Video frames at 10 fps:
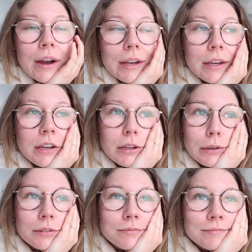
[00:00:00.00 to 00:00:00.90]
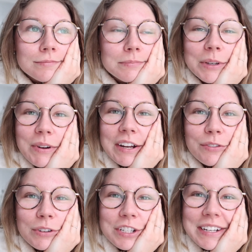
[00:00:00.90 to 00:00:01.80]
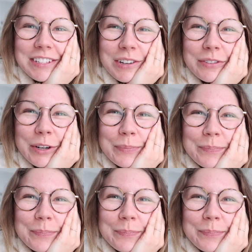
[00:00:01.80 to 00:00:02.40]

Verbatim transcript: I can be ready for when she gets over.